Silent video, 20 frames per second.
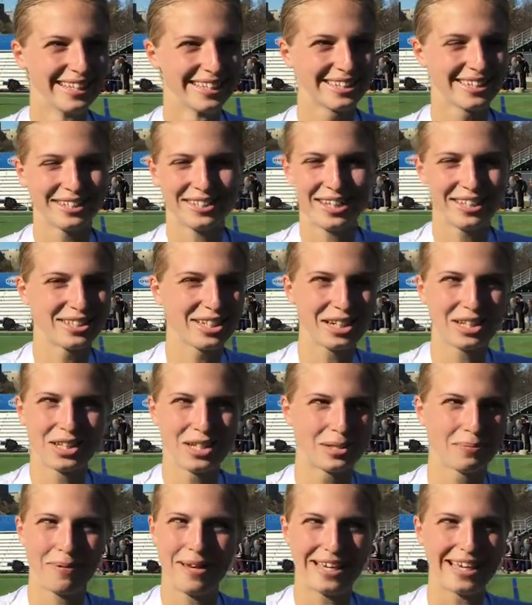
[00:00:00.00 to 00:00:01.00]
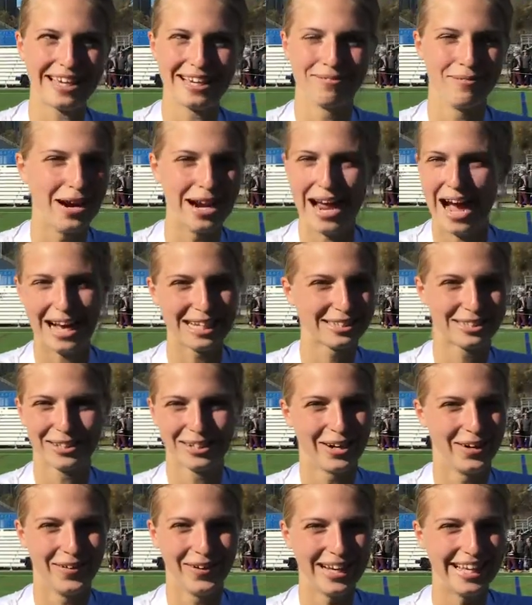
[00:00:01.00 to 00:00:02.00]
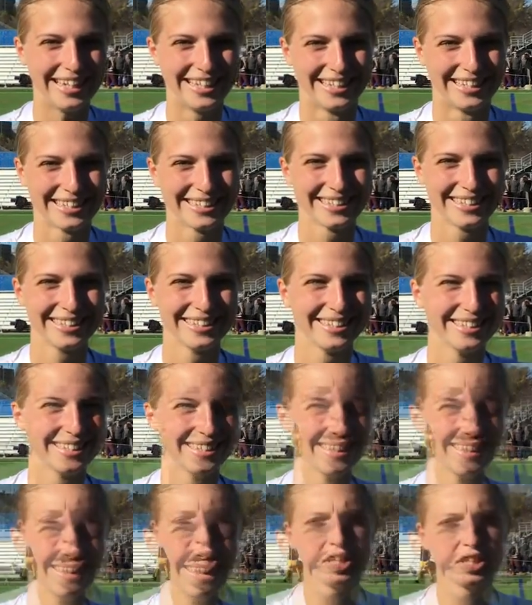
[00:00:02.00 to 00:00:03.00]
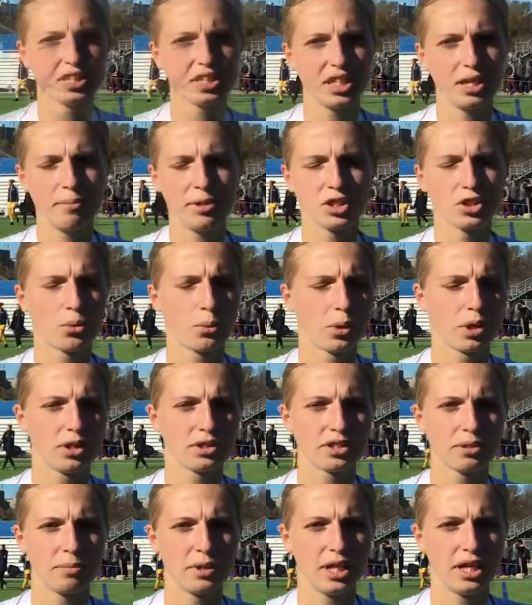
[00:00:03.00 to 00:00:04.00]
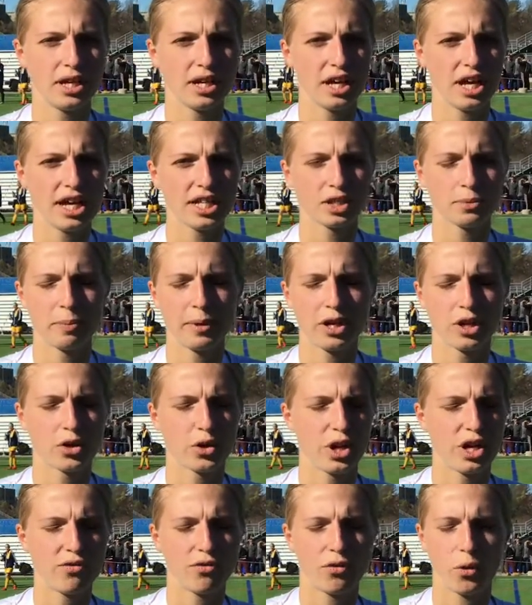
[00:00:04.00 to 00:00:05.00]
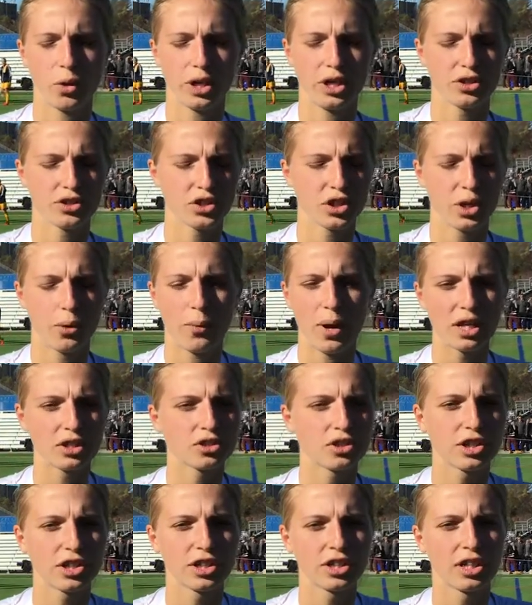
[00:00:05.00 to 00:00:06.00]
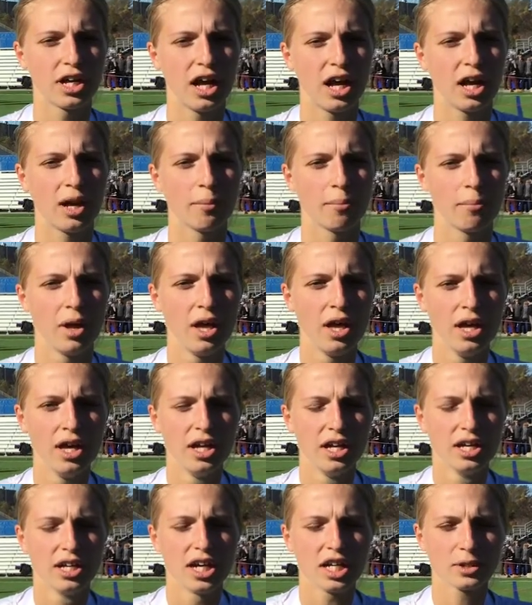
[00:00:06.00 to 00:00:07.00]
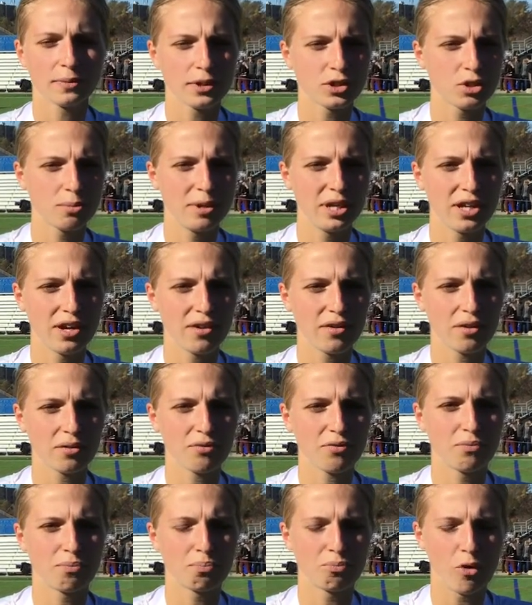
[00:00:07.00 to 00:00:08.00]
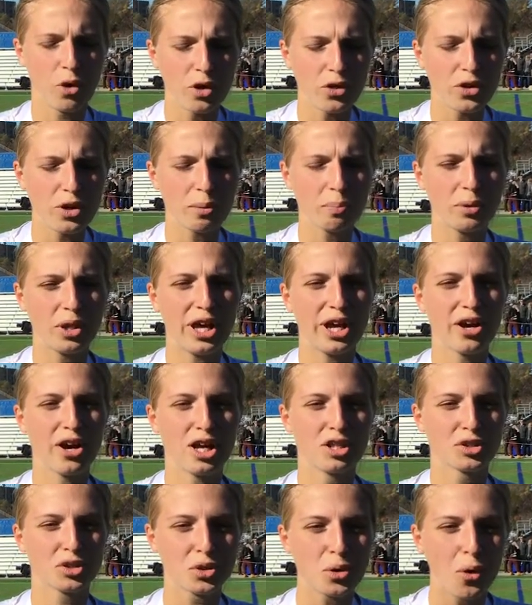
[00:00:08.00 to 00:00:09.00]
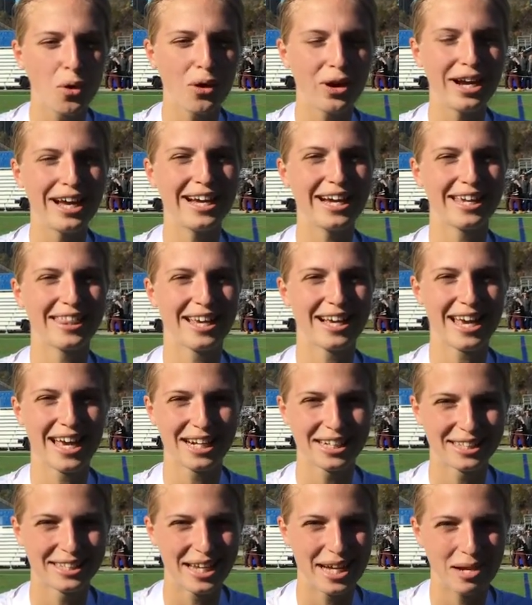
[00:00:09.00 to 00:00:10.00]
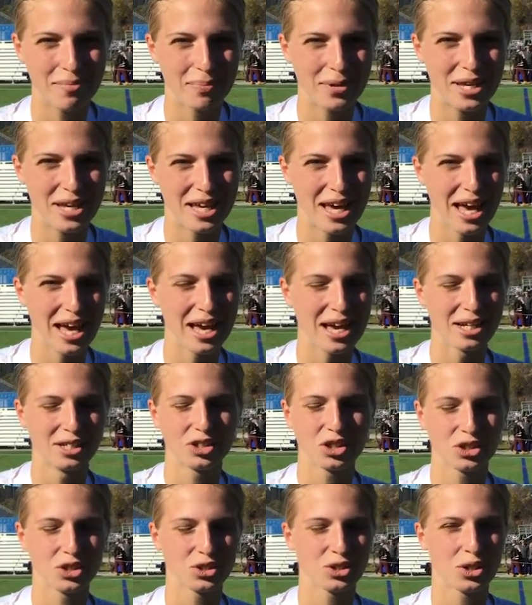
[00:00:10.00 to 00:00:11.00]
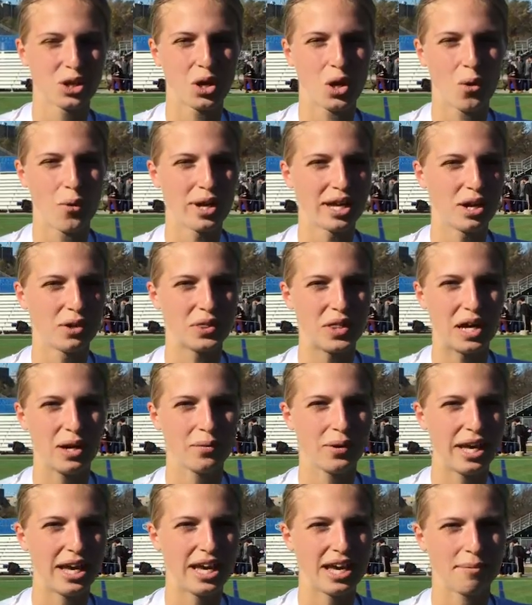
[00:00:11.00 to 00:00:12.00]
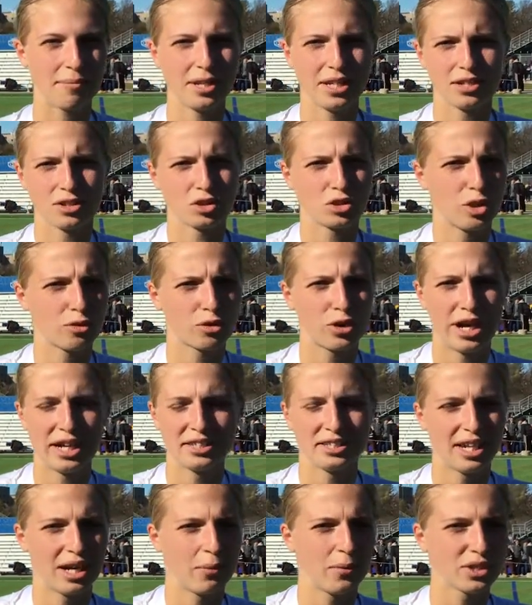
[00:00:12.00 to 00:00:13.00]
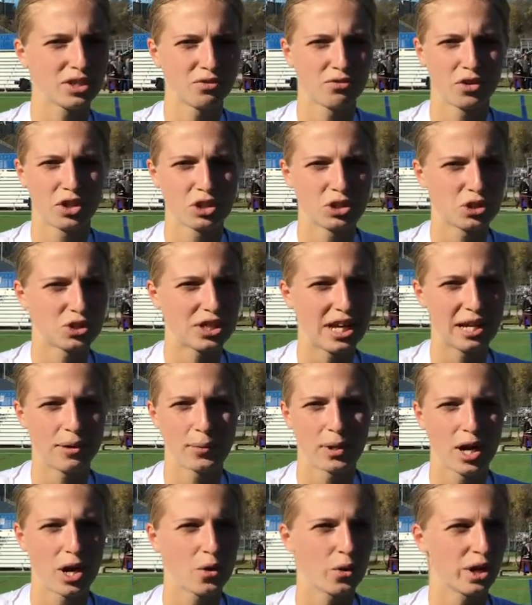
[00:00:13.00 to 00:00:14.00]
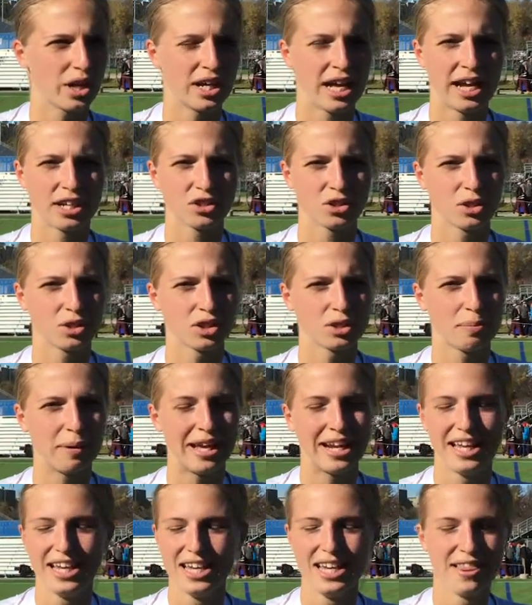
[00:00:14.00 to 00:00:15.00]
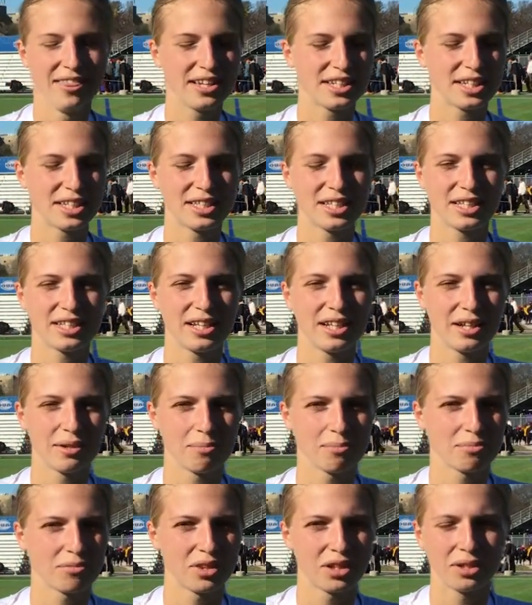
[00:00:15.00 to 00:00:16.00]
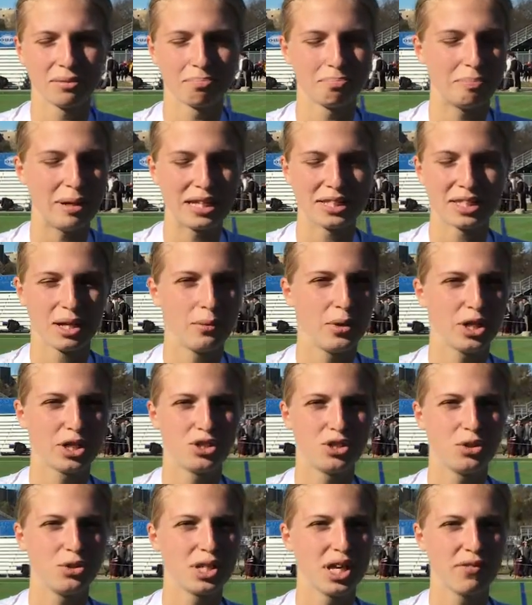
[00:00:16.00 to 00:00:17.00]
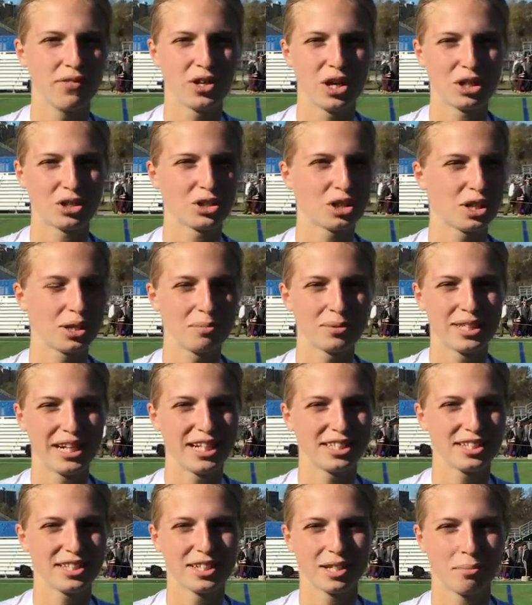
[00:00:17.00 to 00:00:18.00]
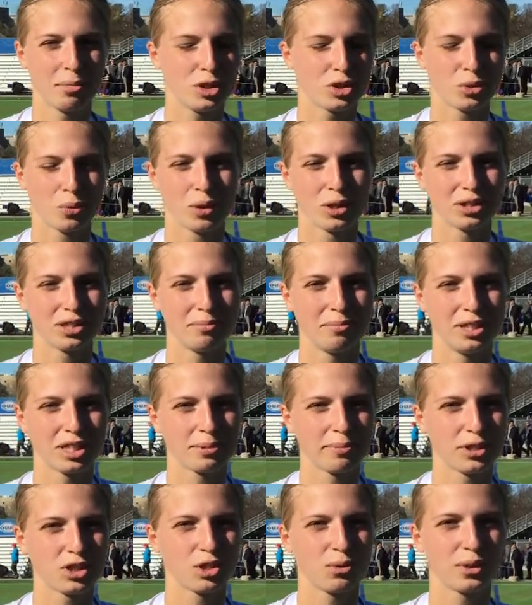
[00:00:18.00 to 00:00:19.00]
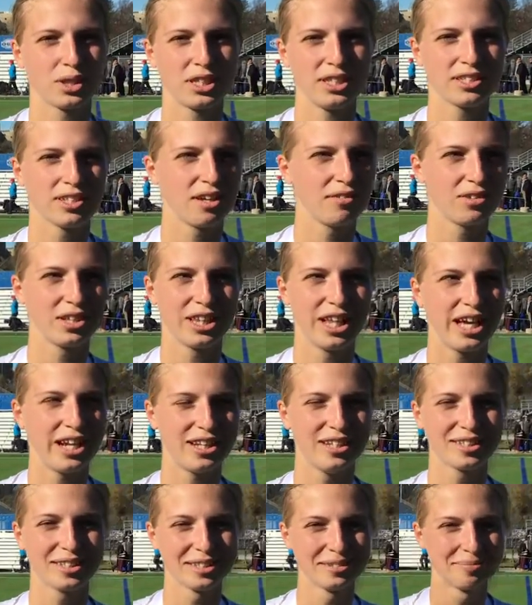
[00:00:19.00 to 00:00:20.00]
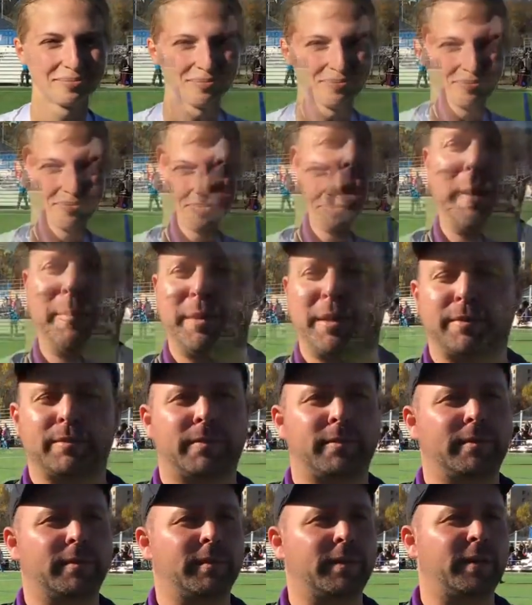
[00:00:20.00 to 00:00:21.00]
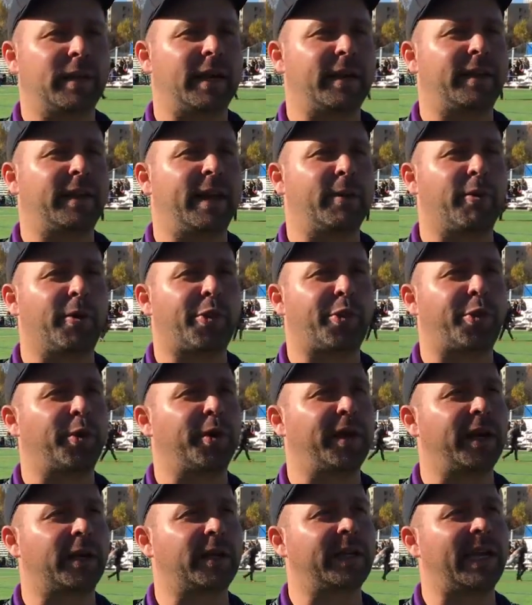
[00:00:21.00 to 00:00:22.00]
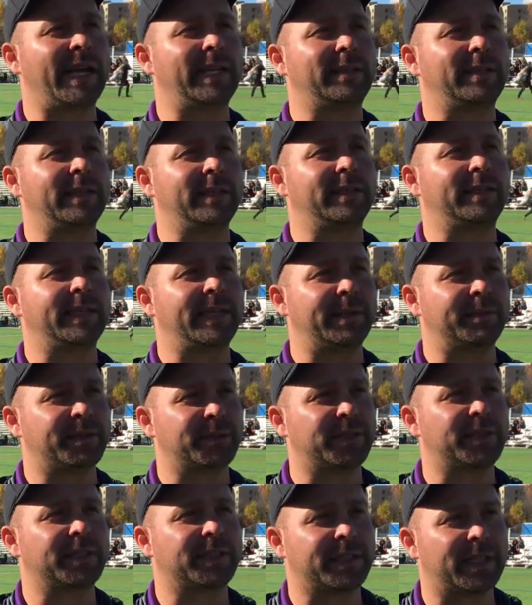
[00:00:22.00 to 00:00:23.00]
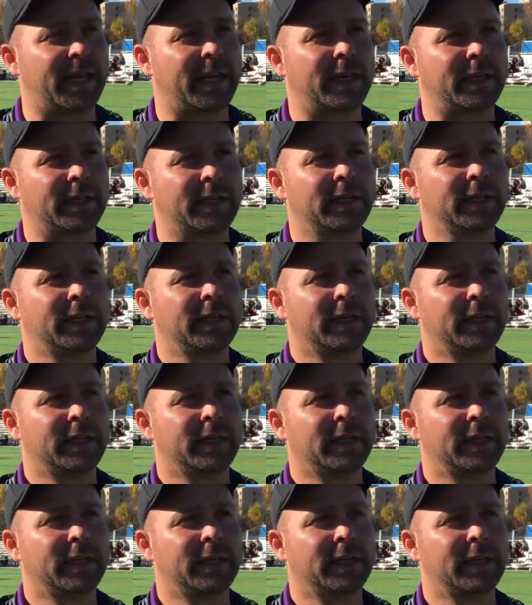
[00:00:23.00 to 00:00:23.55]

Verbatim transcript: Statistically speaking, one has to go in. Honestly, it means the world to me. It's been a great four years here at Western, um, especially being a fourth year player and scoring and then getting to take a PK and just going out that way. I mean, granted, it wasn't first or second, we're not going to nationals, but this is this, uh, the best that we could do given our circumstances, and it means the world to me, especially with these lovely ladies. I mean, at the end of the day, we're third out of 19 teams, which is, uh,